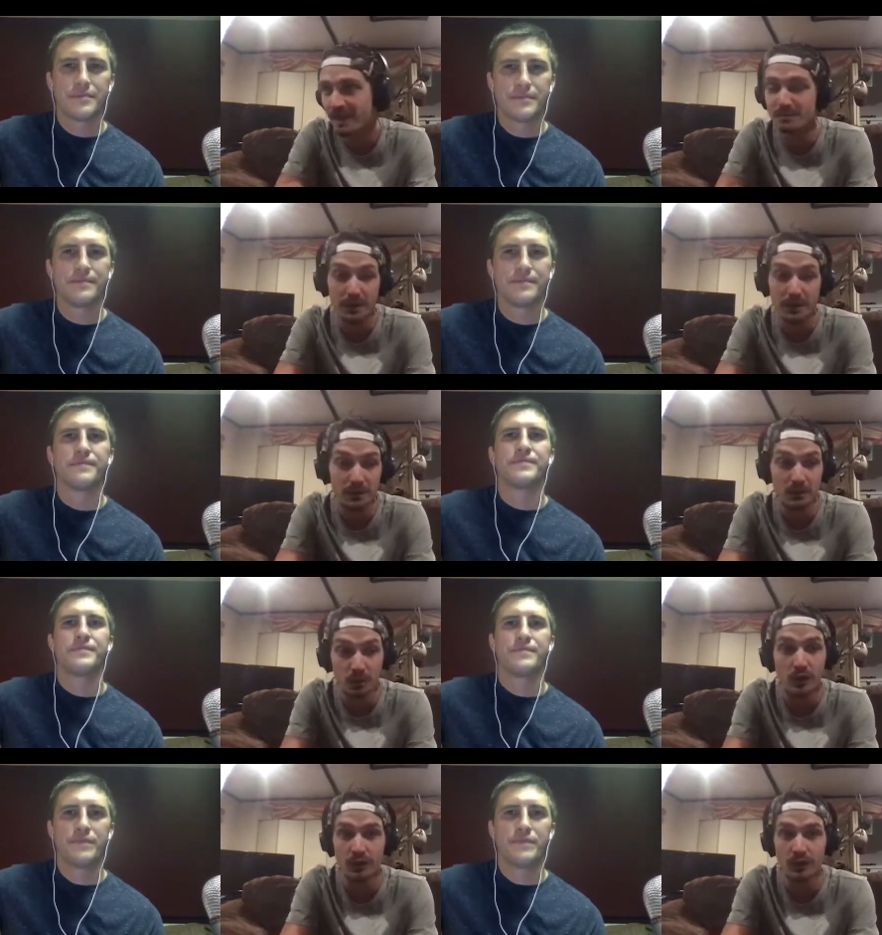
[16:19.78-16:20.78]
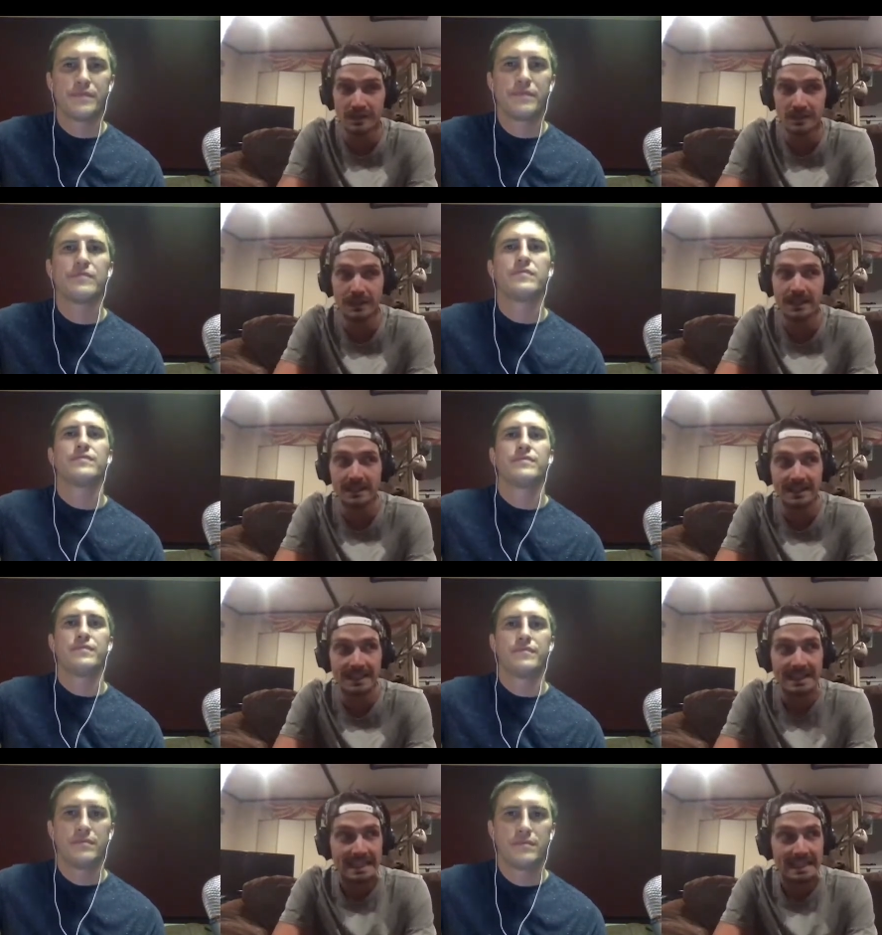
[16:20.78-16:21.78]
Speaker 1: and public mm. world to be,
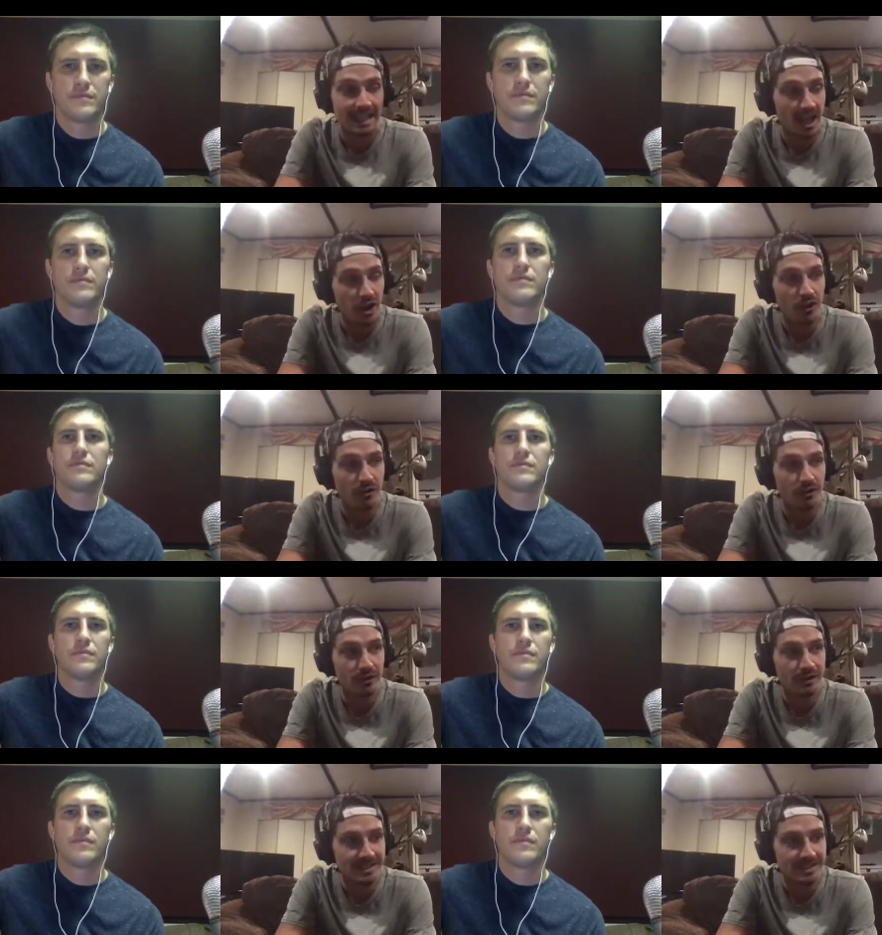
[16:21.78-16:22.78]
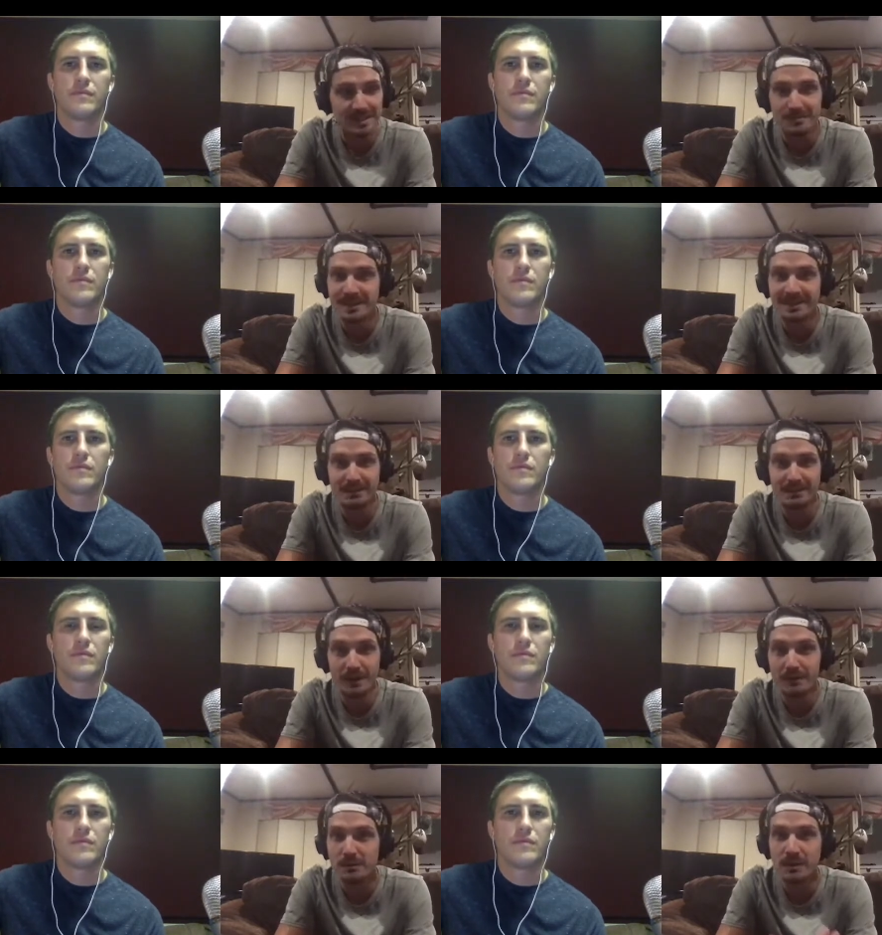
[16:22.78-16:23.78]
oh, this is something I'm
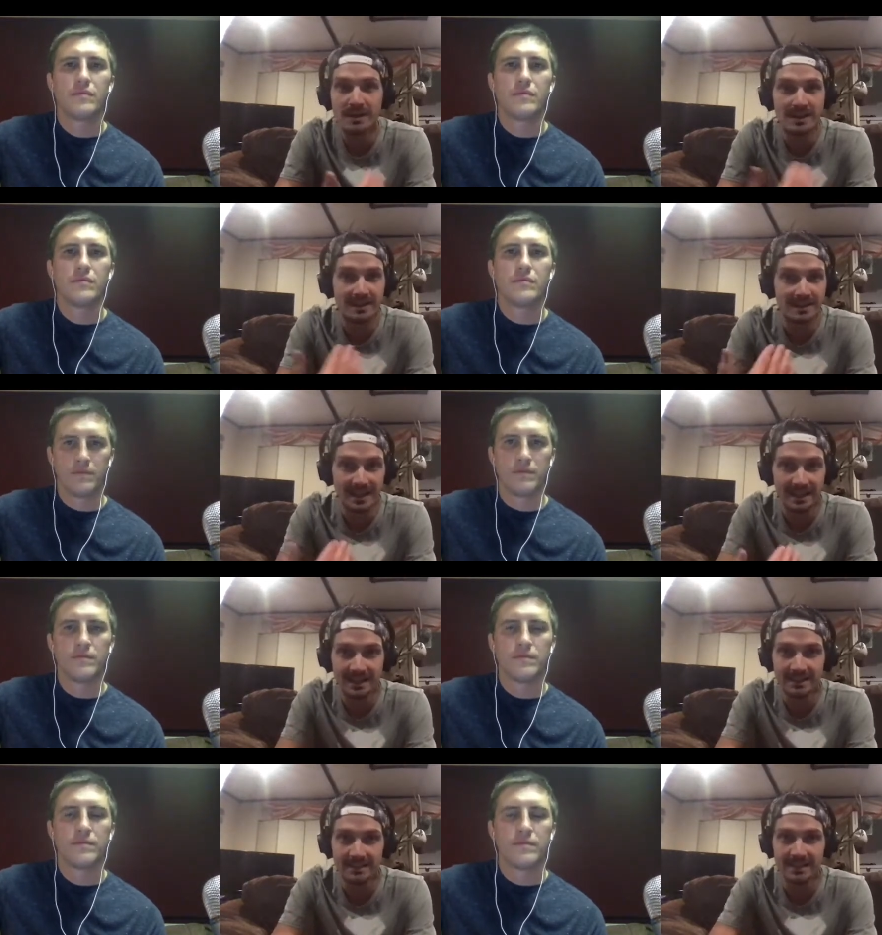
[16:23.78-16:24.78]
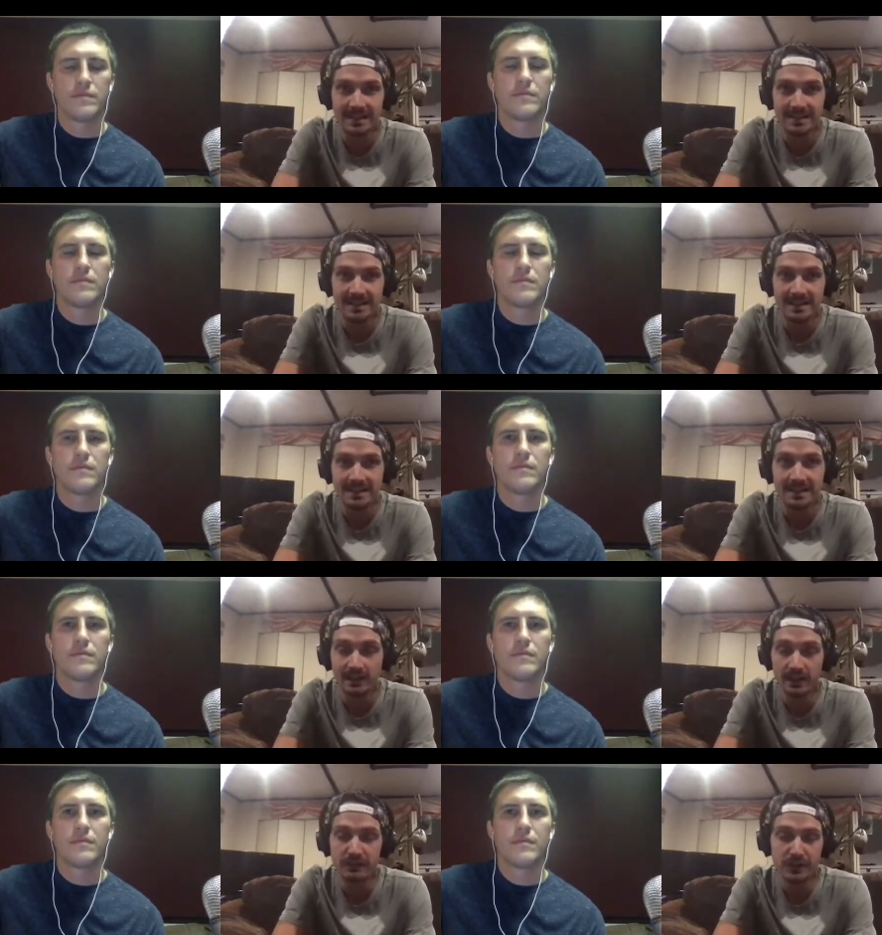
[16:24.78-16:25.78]
comfortable with and mm. I mm-hmm.
Speaker 2: I
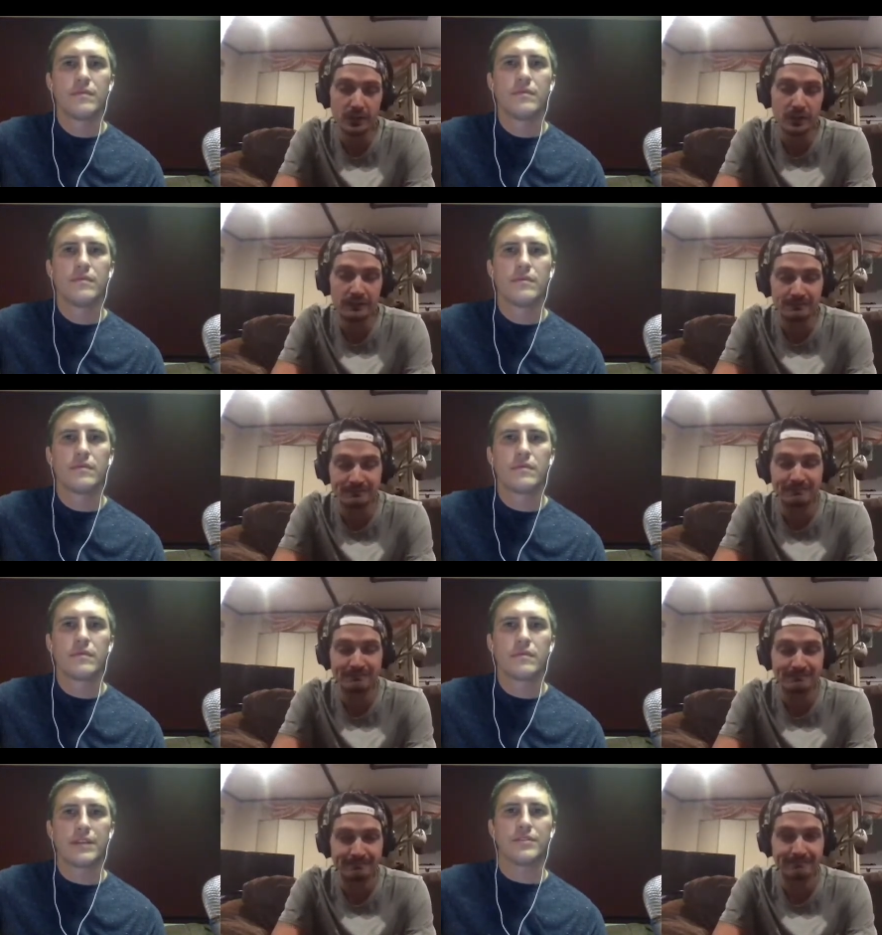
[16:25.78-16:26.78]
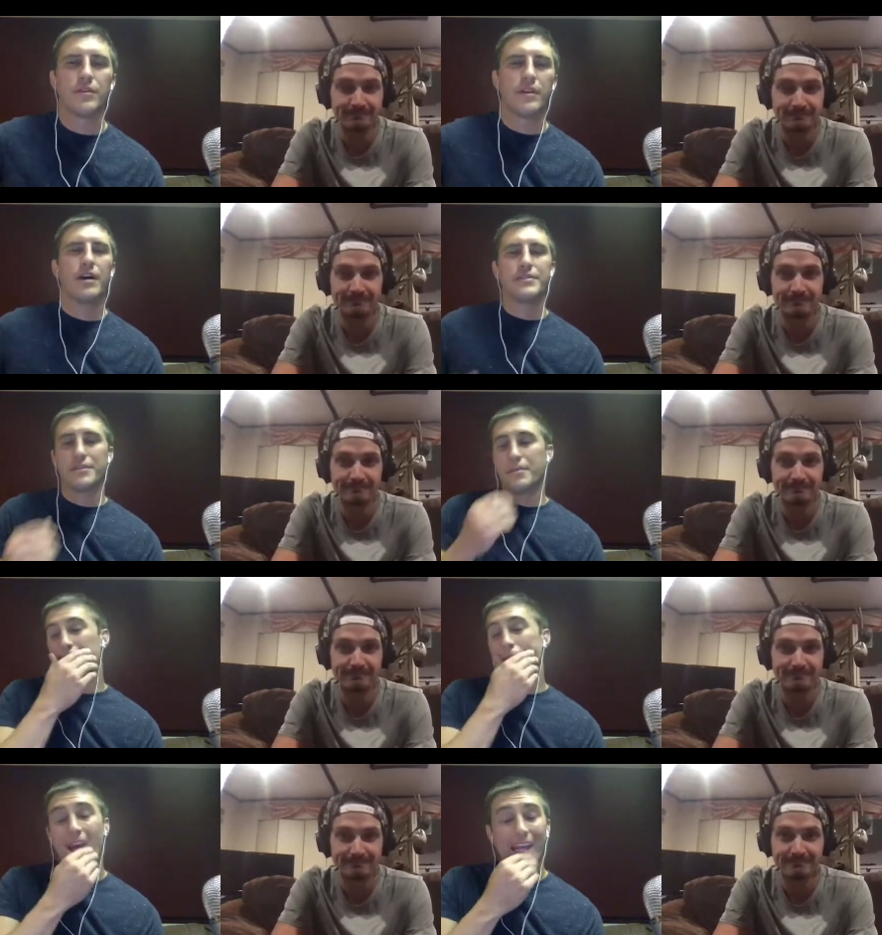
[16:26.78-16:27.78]
love doing. That's really awesome,
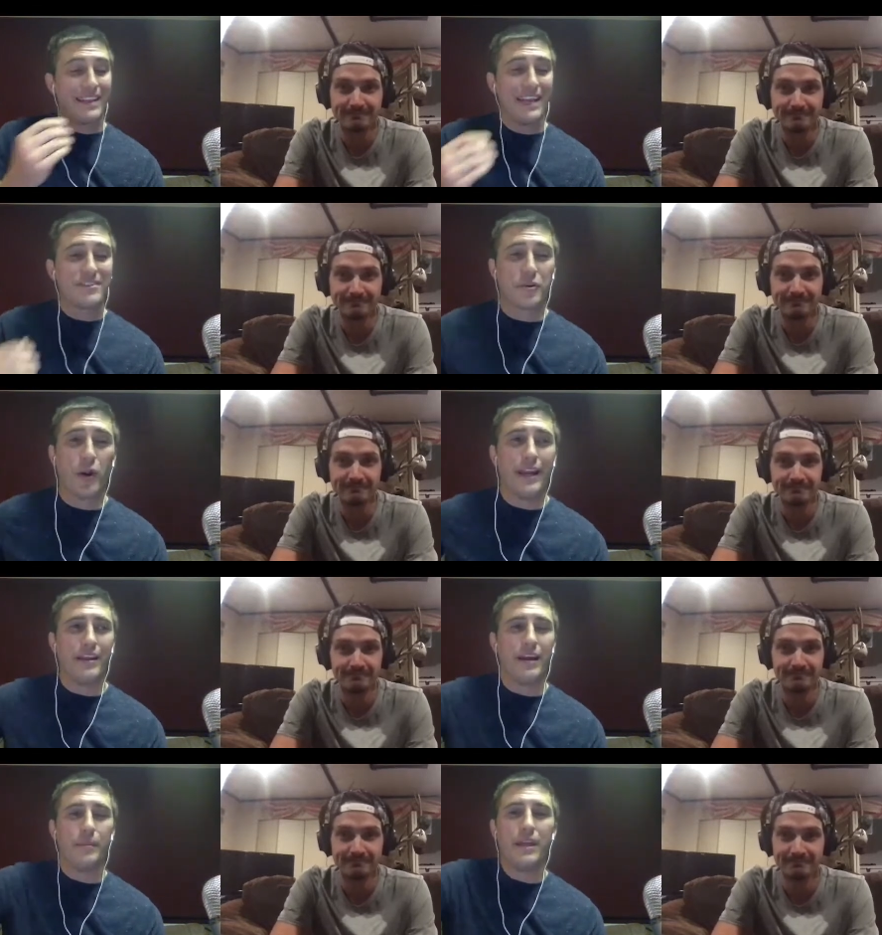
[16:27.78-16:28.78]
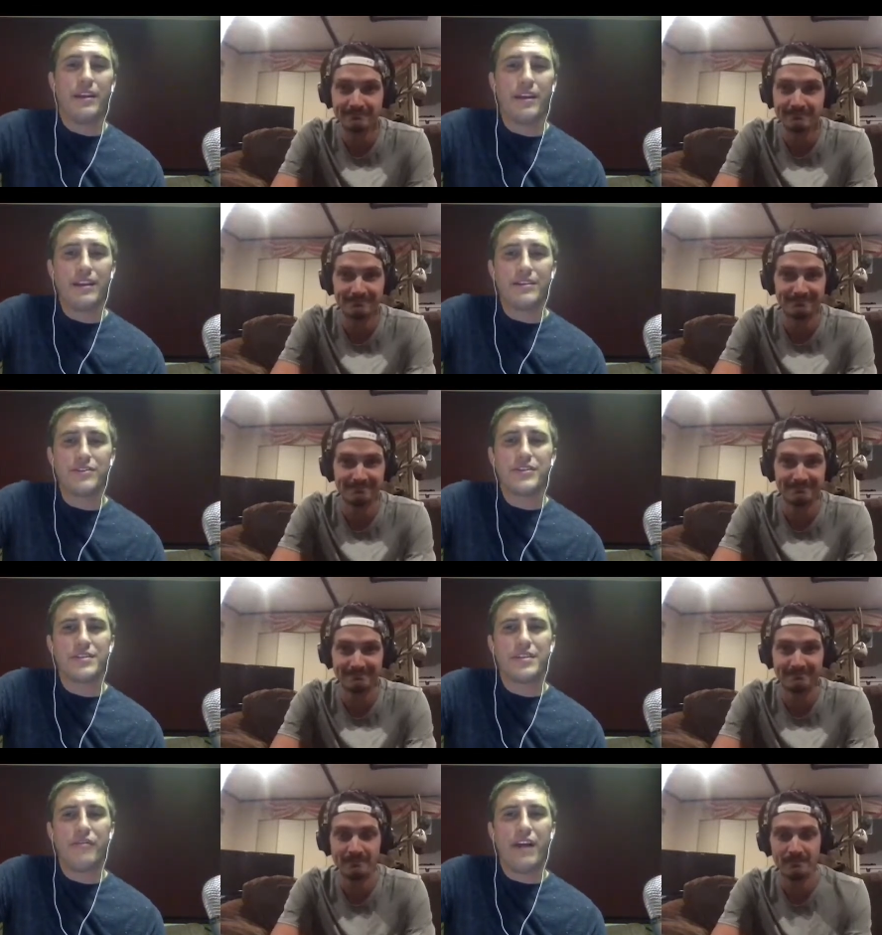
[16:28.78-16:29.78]
man. That's great. I mean, it,
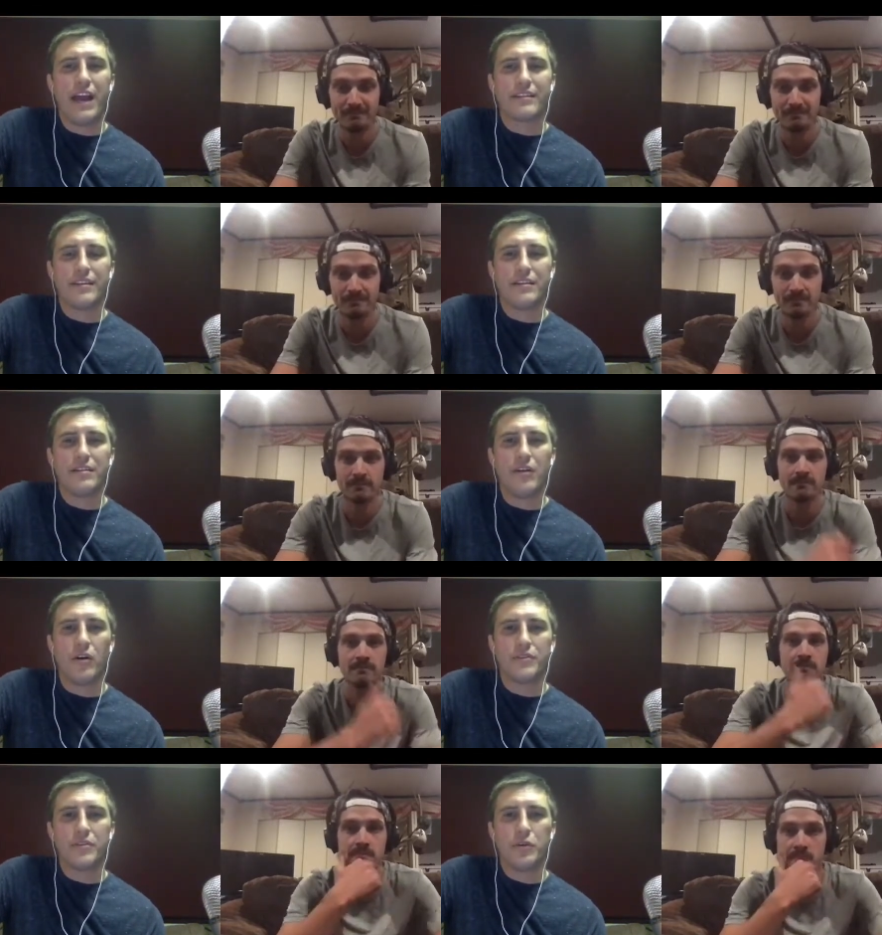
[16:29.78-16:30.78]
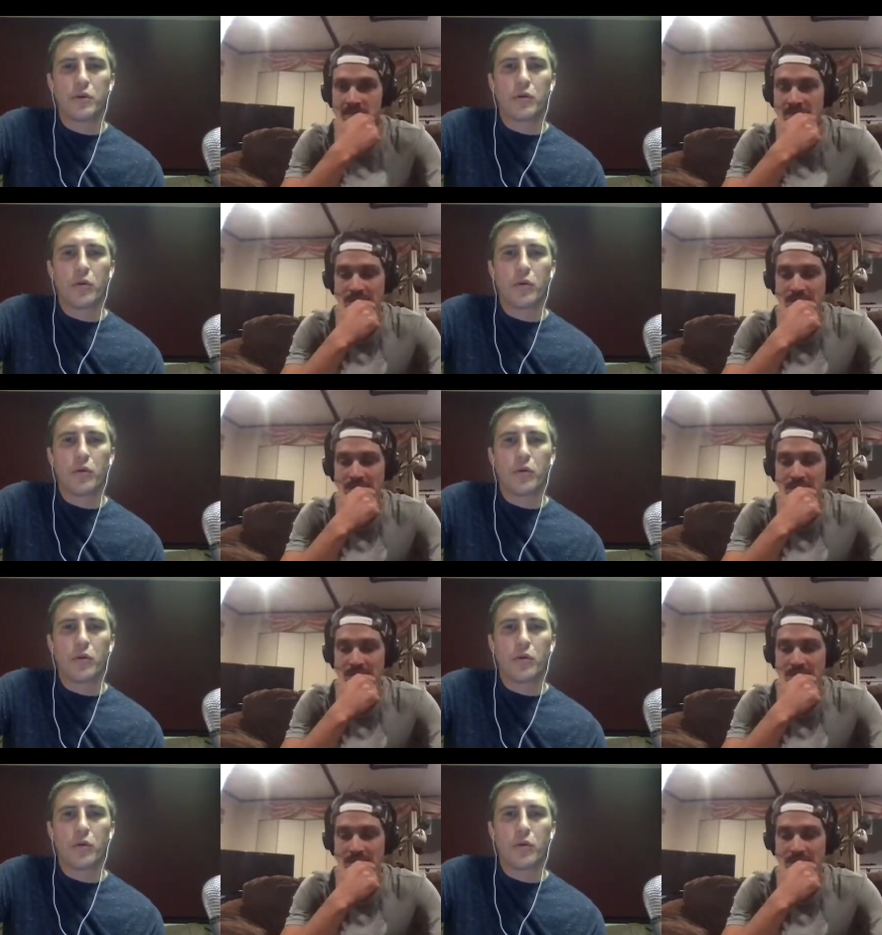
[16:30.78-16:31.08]
just the fact that also you were